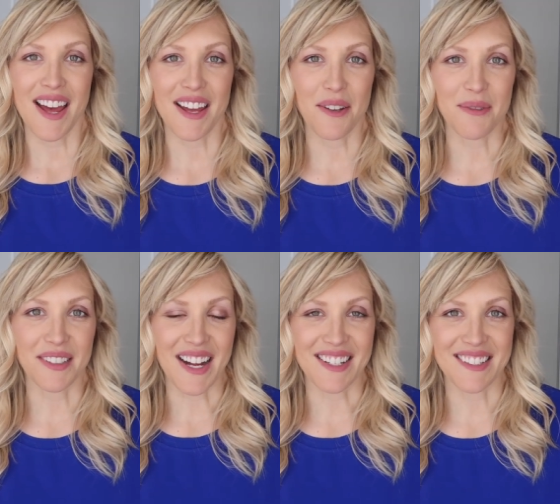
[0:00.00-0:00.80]
and
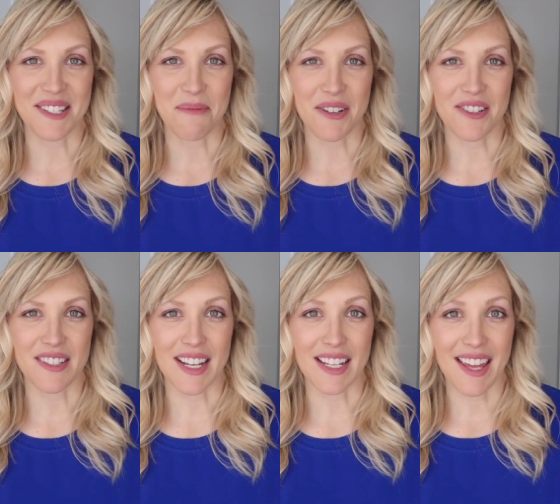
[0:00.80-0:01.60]
relax as much
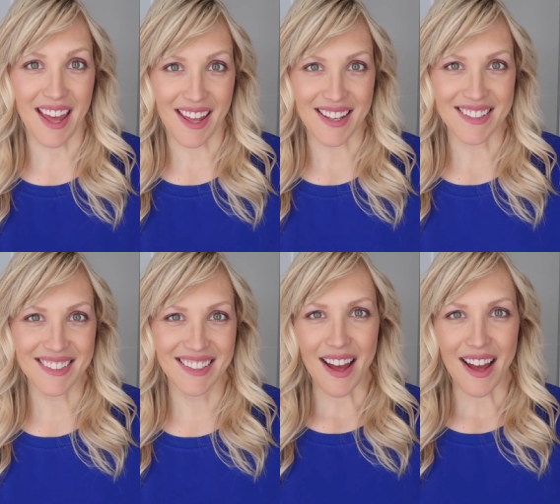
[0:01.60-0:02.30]
as I can.